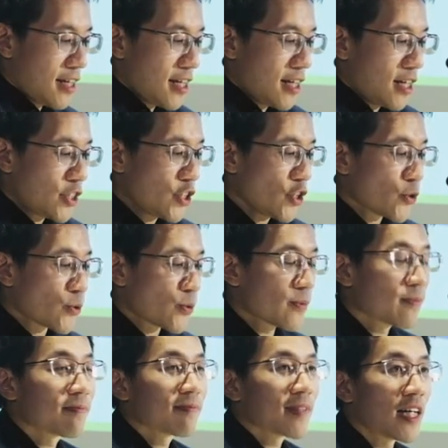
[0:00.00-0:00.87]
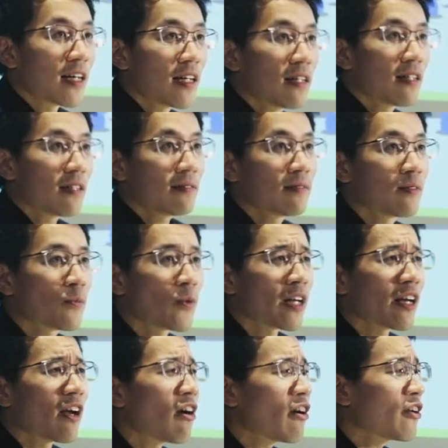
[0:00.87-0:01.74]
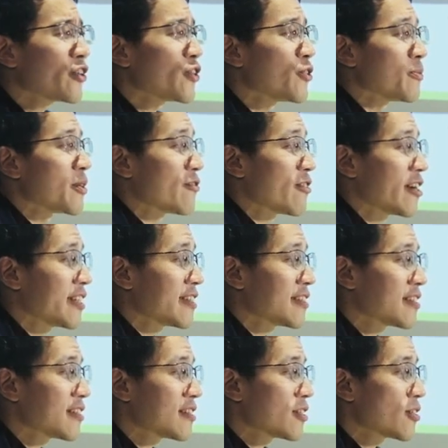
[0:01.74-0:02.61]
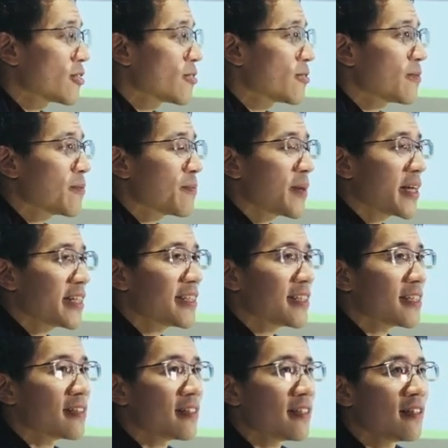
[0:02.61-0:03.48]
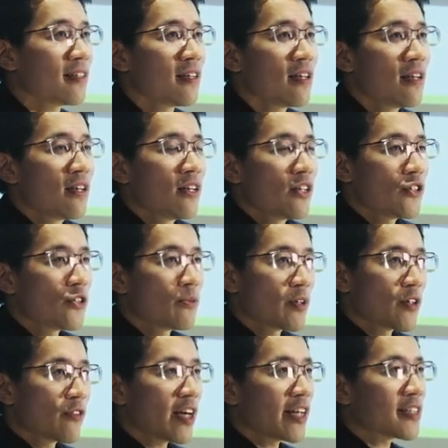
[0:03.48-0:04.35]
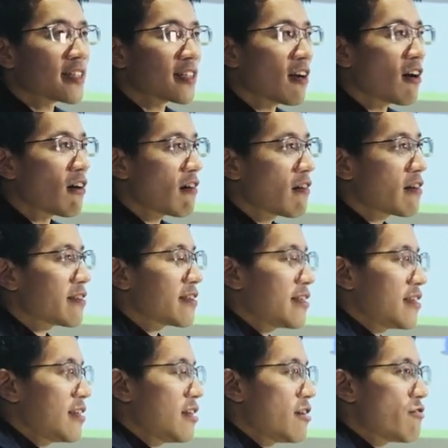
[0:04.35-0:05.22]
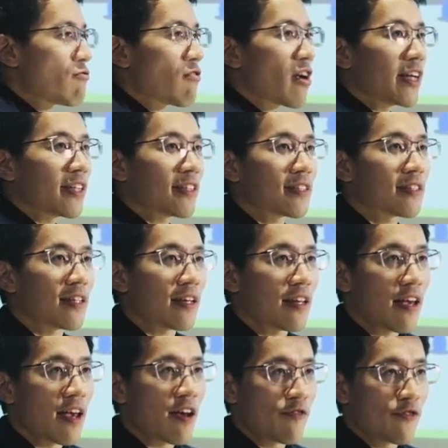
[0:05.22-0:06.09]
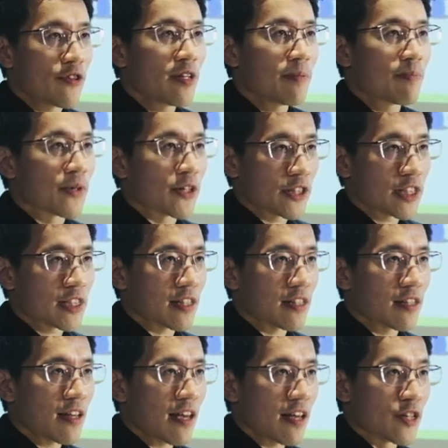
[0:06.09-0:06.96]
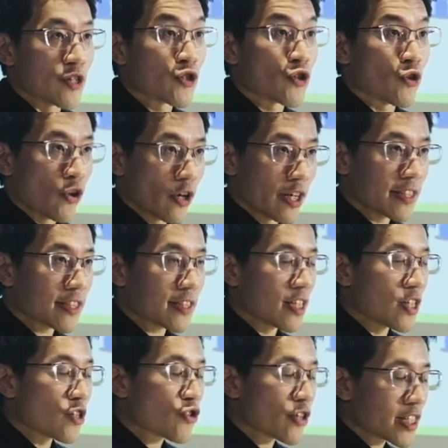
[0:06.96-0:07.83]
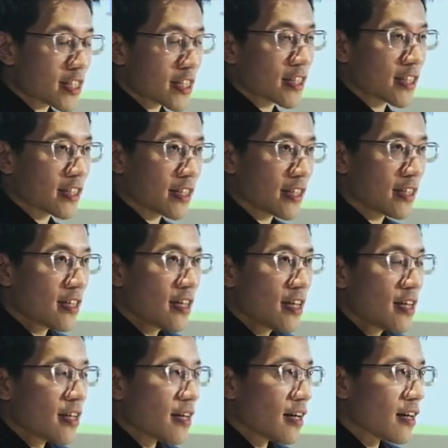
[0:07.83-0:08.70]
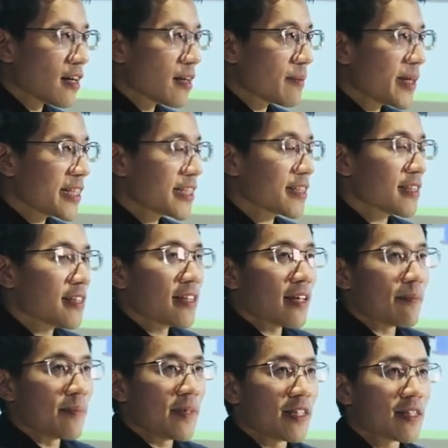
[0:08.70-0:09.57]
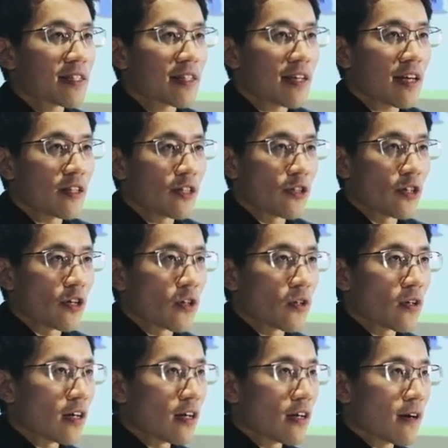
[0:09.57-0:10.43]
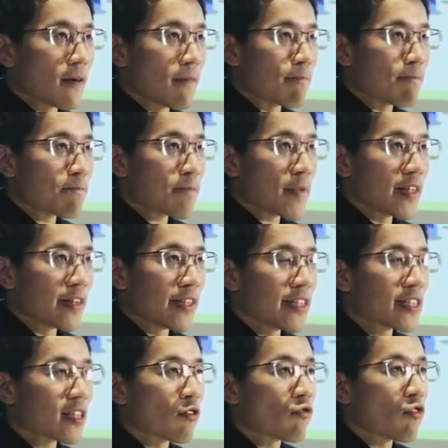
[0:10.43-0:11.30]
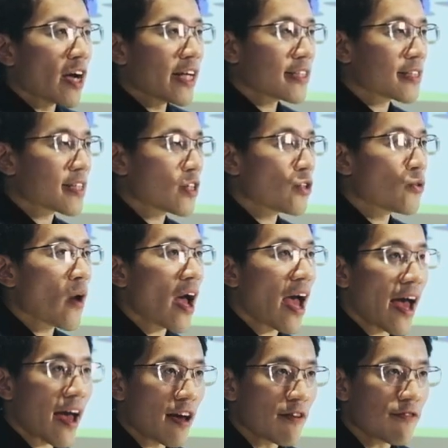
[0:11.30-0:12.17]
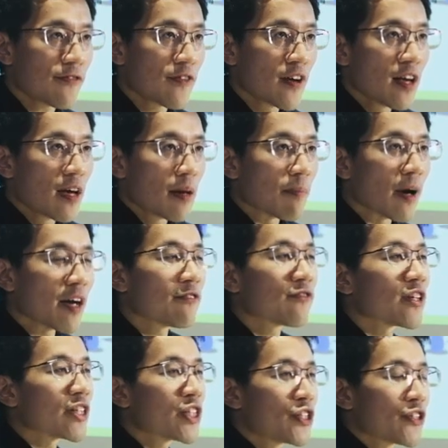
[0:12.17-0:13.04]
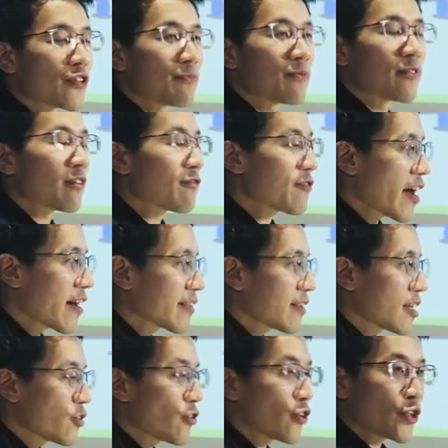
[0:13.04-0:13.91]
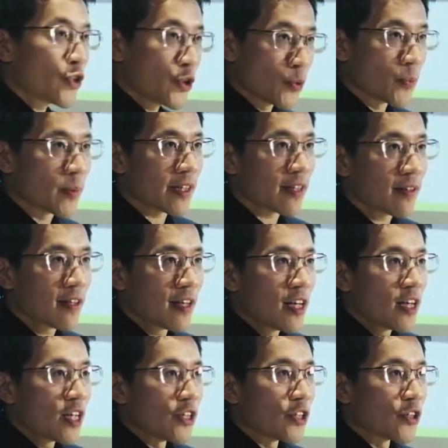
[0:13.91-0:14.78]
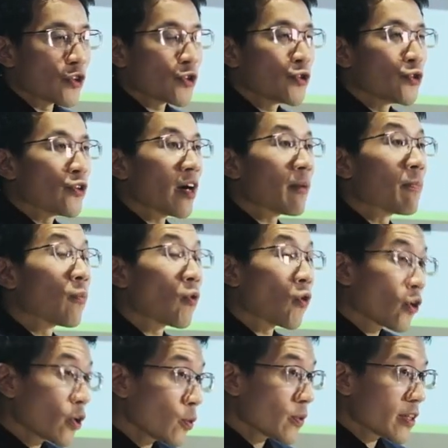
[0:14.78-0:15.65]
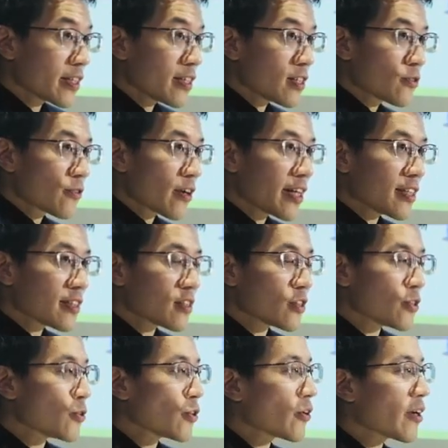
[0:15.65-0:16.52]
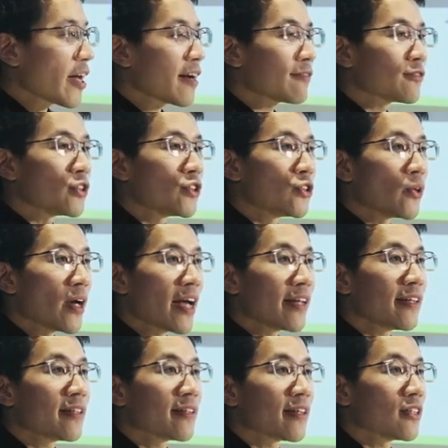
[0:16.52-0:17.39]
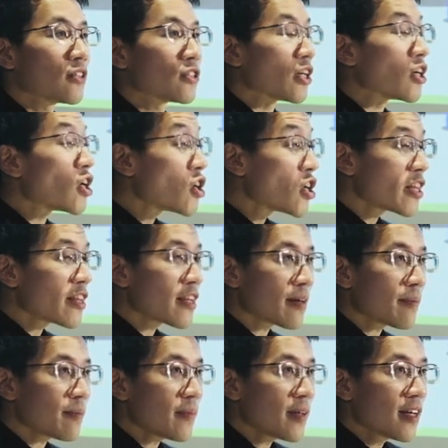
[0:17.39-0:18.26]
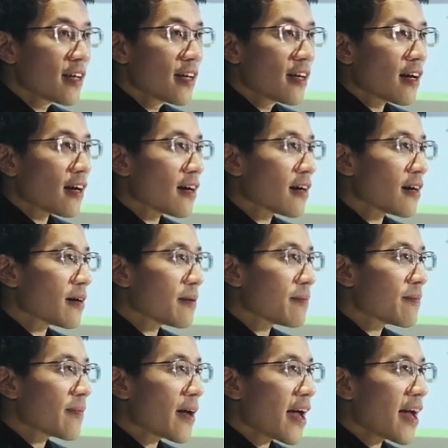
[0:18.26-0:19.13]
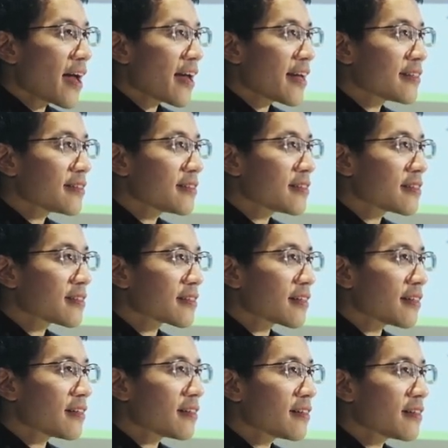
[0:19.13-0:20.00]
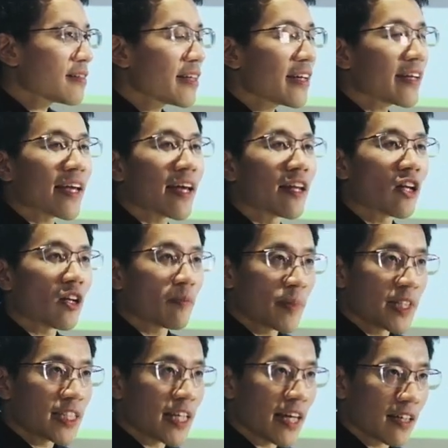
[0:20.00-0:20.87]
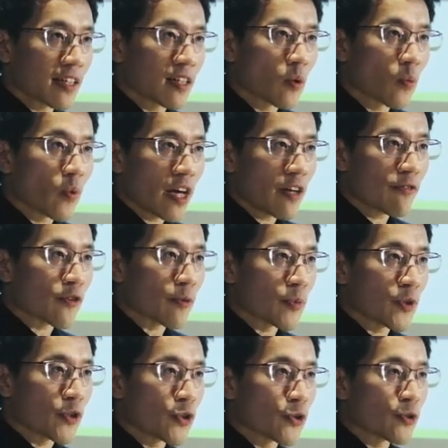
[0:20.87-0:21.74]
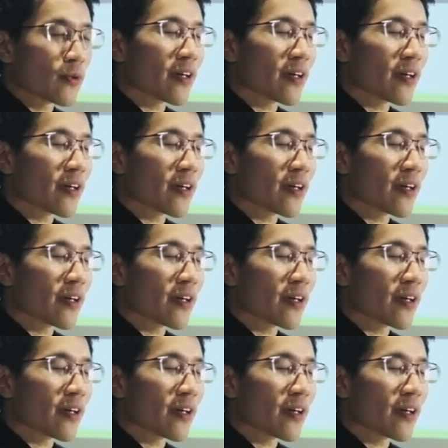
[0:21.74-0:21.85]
So, uh, what are human rights? So basically, Human rights are the rights that every person enjoys intrinsically. Uh, basically, that means that you know um, these are rights that you have by virtue of the fact that you're human. You know, you are born with these rights. You don't have to do anything to earn them, um, and uh, they cannot be taken away from you